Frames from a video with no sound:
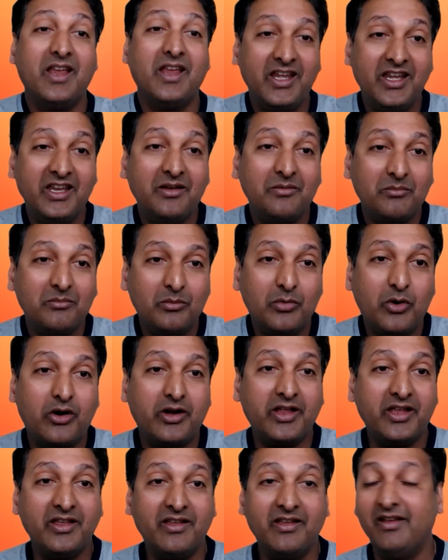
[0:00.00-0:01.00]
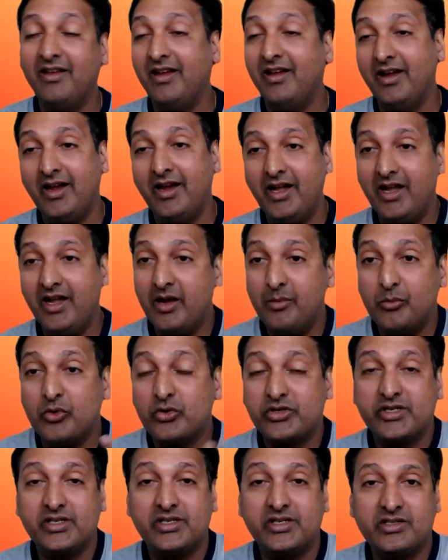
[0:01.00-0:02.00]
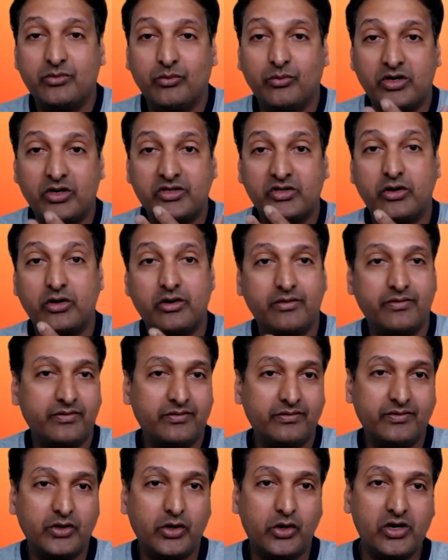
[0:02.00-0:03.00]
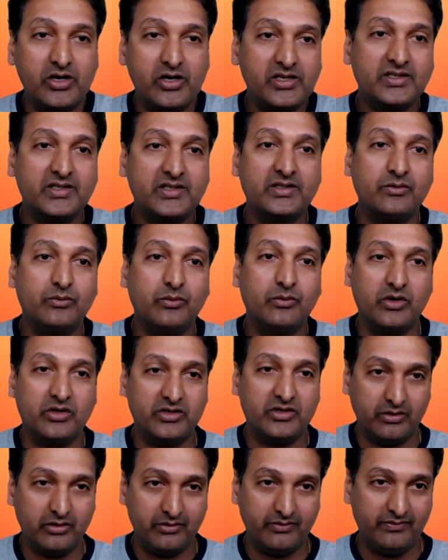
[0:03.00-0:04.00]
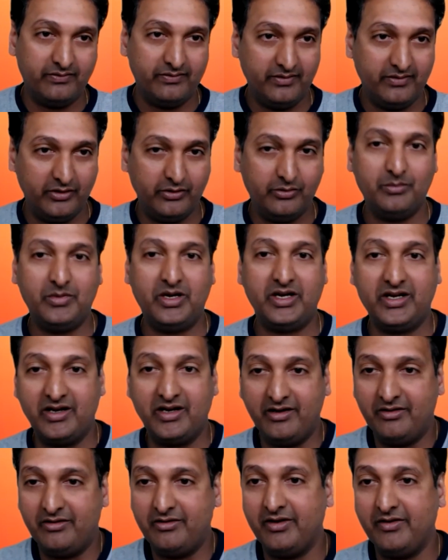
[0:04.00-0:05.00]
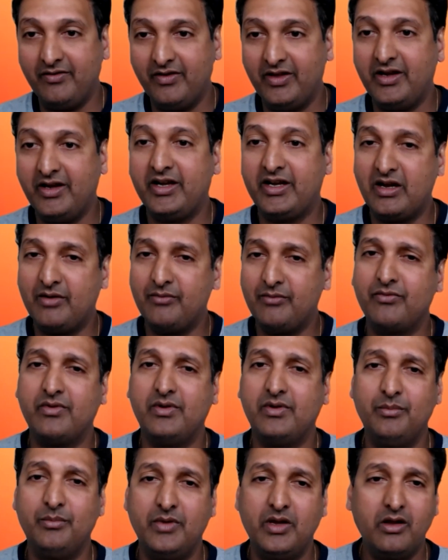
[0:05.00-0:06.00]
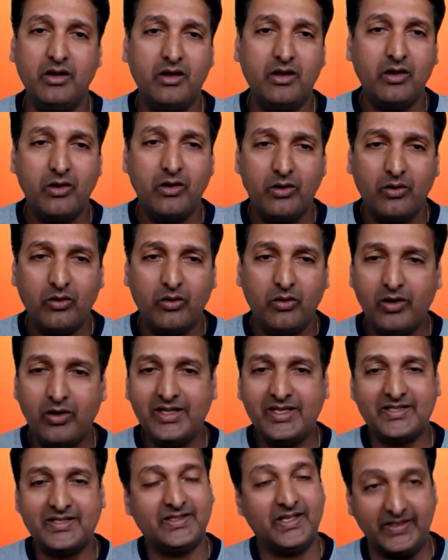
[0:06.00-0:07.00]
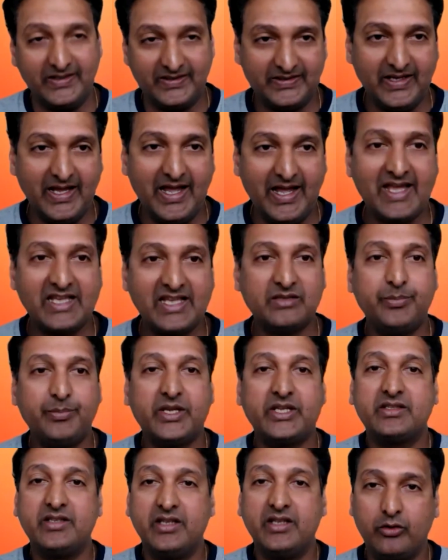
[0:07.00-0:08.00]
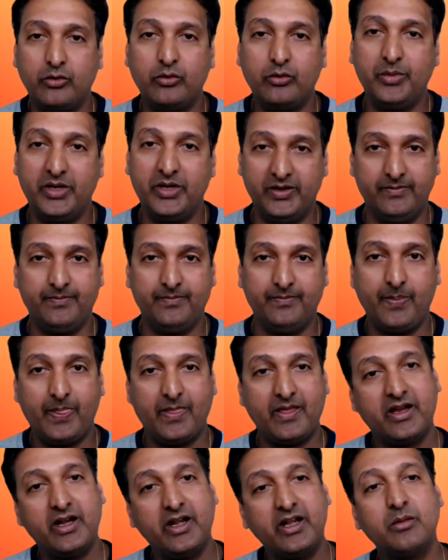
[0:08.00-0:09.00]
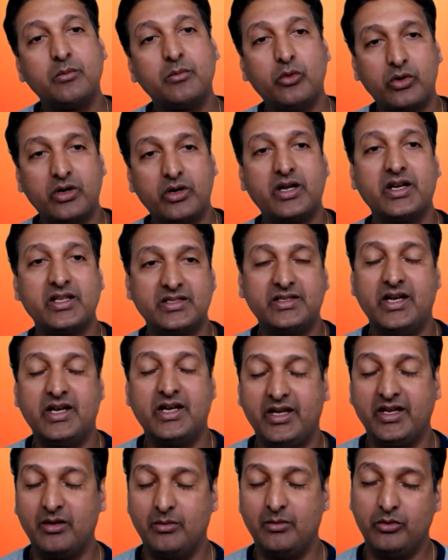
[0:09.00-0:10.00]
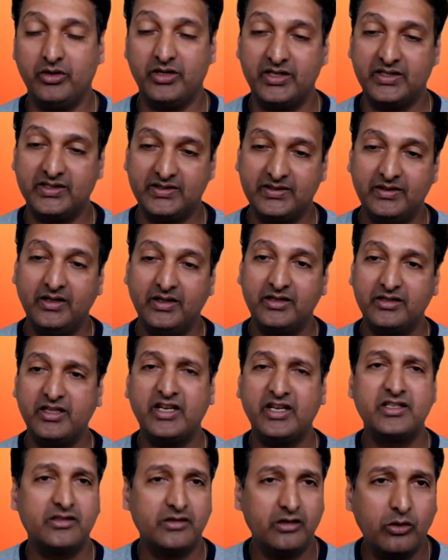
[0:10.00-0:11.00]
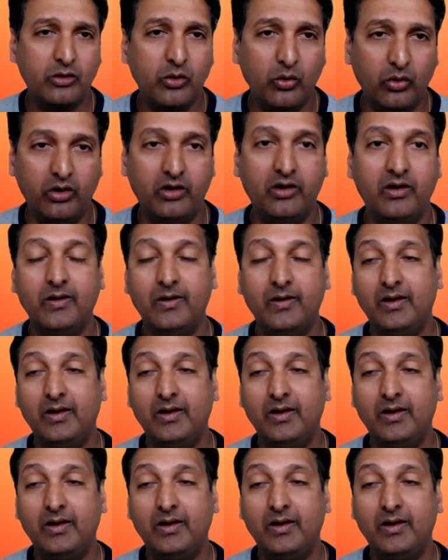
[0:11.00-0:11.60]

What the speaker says: any body and emotions, what sort of thoughts, what sort of, my country, where I come from, all these things, aspects around me, getting more understanding about this. That's the goal.